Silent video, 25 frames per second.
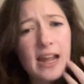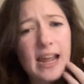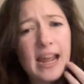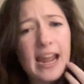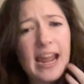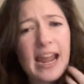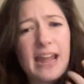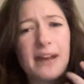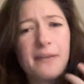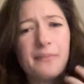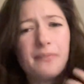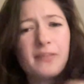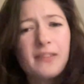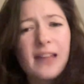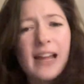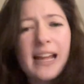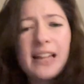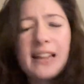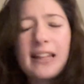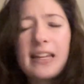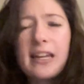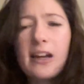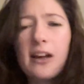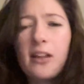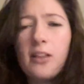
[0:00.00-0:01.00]
and
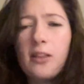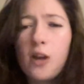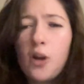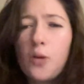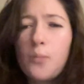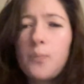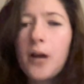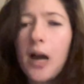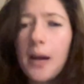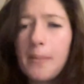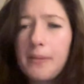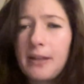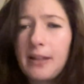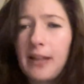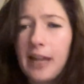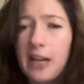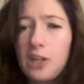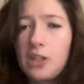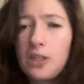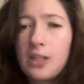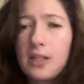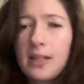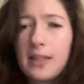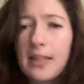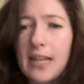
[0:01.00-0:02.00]
likely a low
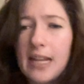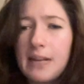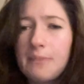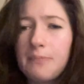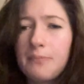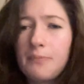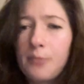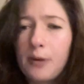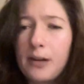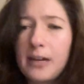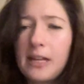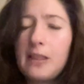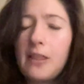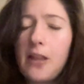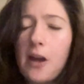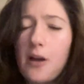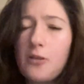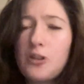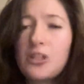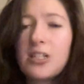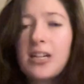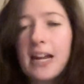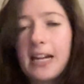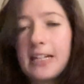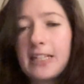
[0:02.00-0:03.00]
population, and they had pretty low
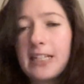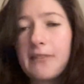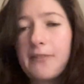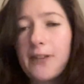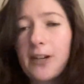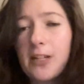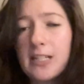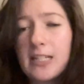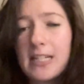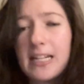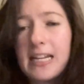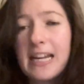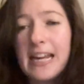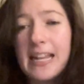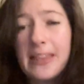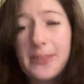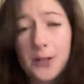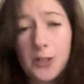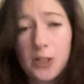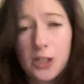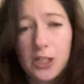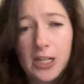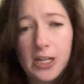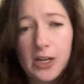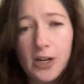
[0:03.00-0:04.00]
genetic diversity in their
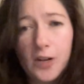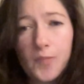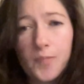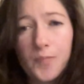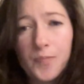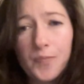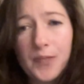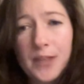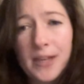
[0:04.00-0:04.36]
genome.